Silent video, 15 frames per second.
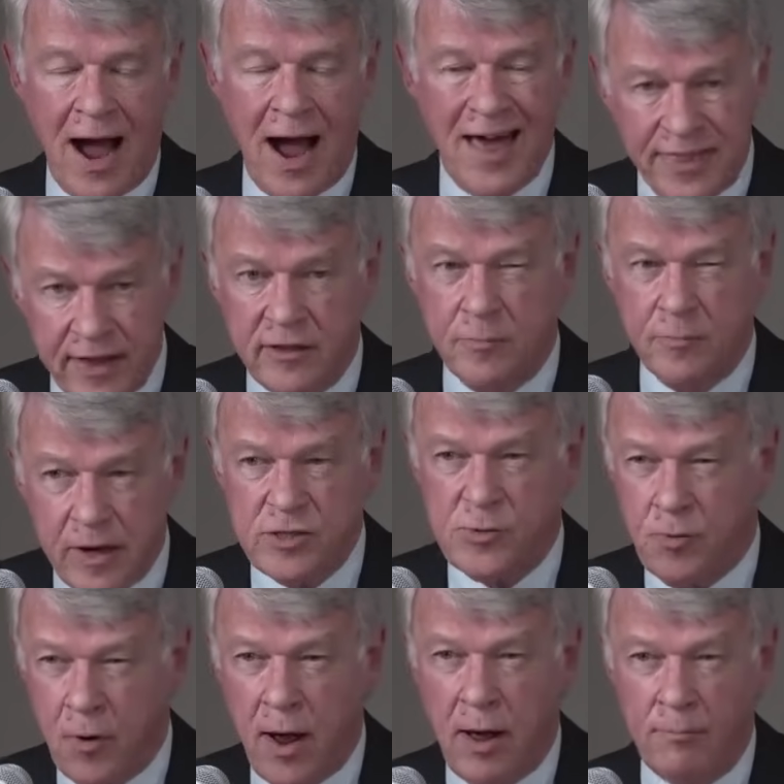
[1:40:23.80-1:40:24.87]
I think the biggest
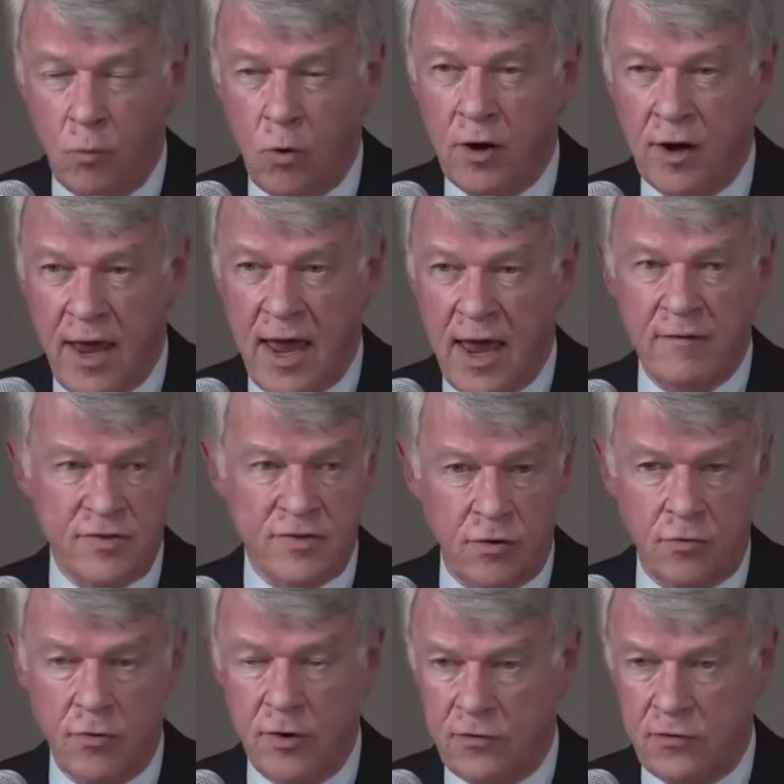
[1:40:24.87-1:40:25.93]
problem we're going to have as
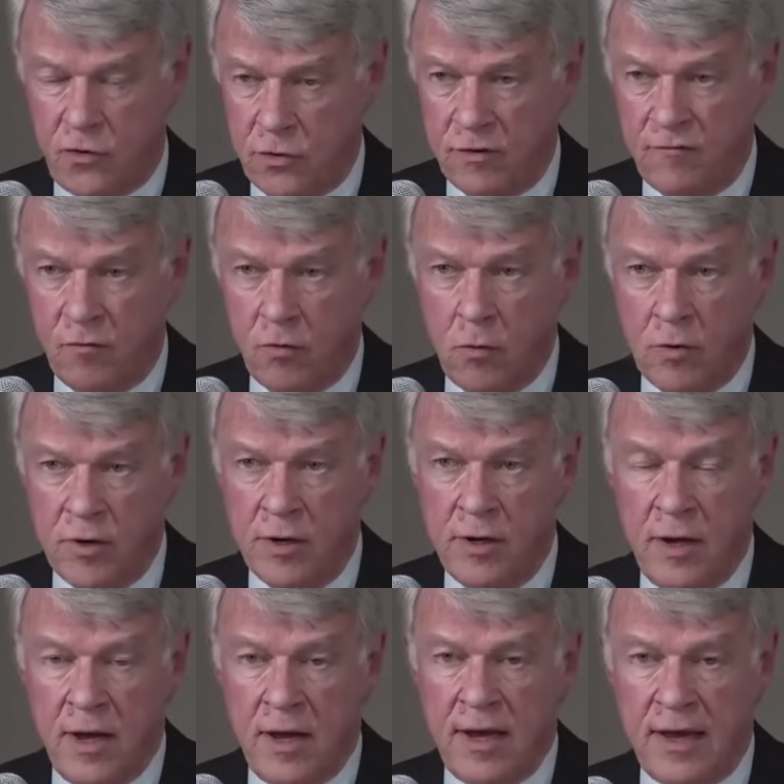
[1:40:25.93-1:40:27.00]
lawyers going forward
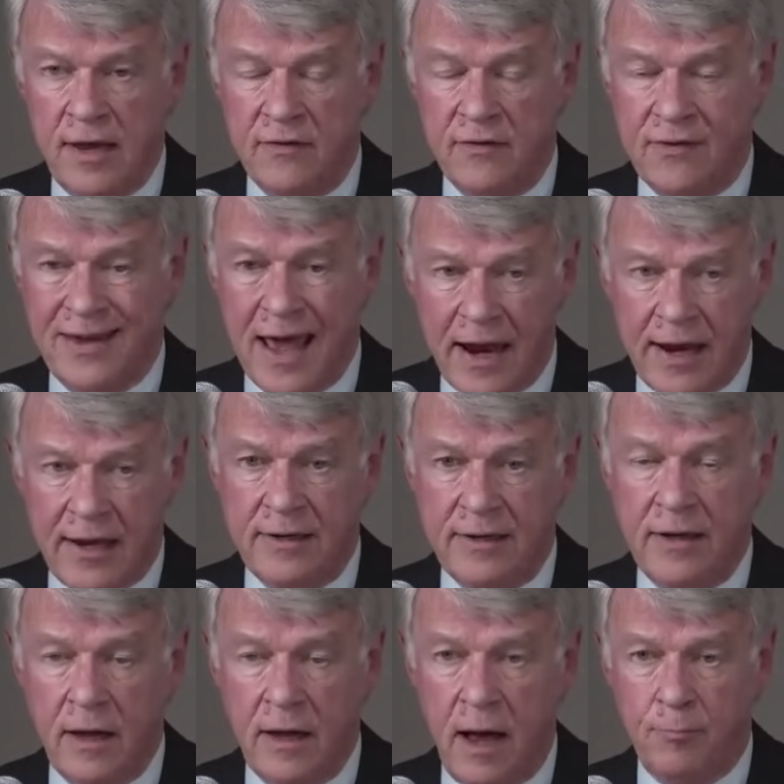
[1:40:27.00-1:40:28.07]
is
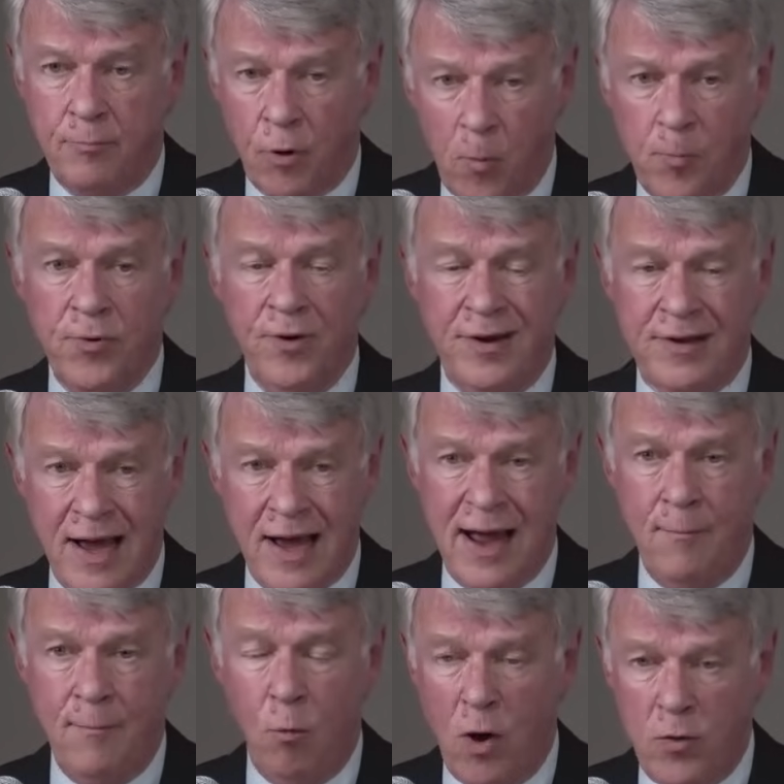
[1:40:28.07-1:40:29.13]
getting appropriate
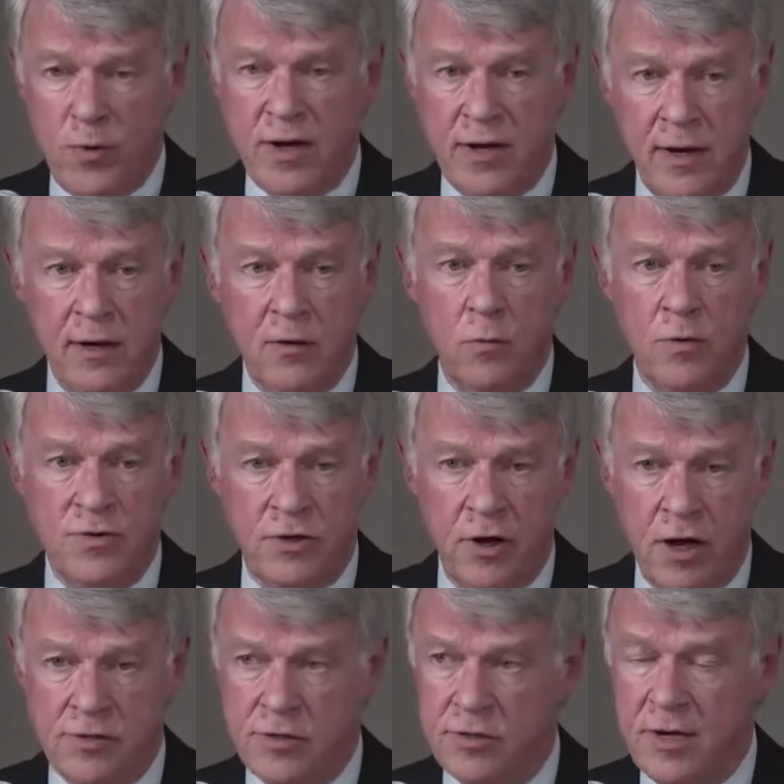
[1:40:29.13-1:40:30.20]
time when we need it with
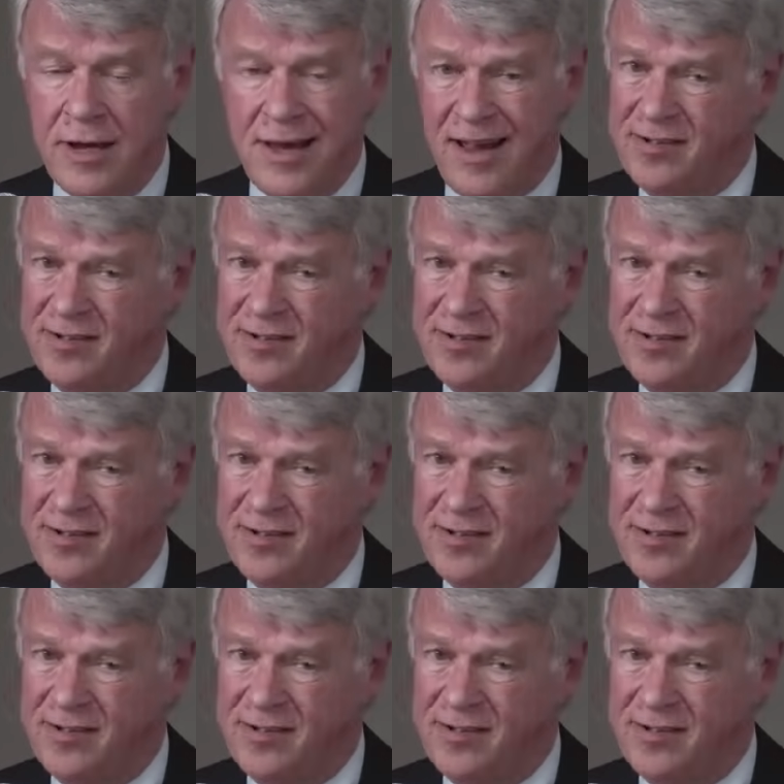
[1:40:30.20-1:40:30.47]
judges.